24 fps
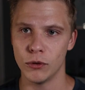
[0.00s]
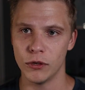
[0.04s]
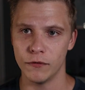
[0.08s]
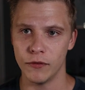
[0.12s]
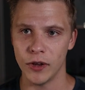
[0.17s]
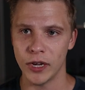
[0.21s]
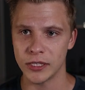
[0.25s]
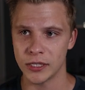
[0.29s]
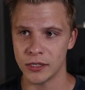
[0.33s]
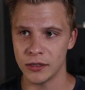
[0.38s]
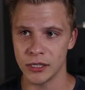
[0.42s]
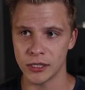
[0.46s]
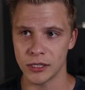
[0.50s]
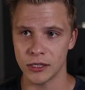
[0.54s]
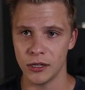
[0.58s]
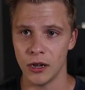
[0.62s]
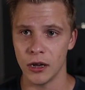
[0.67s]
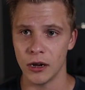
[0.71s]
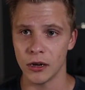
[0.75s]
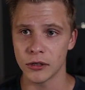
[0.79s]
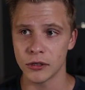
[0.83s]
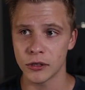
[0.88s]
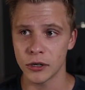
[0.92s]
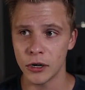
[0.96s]
invest in this
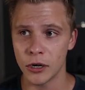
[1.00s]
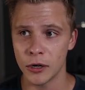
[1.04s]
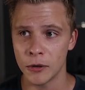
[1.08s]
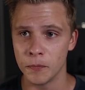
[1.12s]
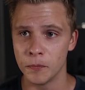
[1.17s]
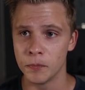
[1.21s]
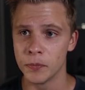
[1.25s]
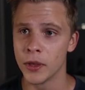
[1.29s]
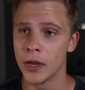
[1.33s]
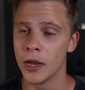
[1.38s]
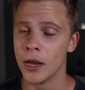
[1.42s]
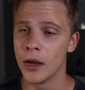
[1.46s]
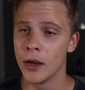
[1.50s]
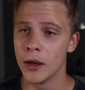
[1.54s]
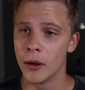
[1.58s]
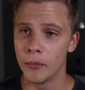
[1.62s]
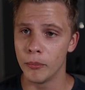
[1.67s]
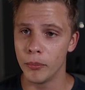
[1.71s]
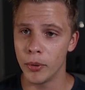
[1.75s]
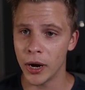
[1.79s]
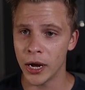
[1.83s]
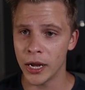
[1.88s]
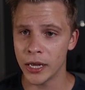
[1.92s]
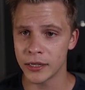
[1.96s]
long-term.
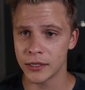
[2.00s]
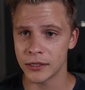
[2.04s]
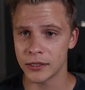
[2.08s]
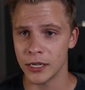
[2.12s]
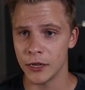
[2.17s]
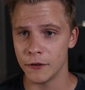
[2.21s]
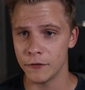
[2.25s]
But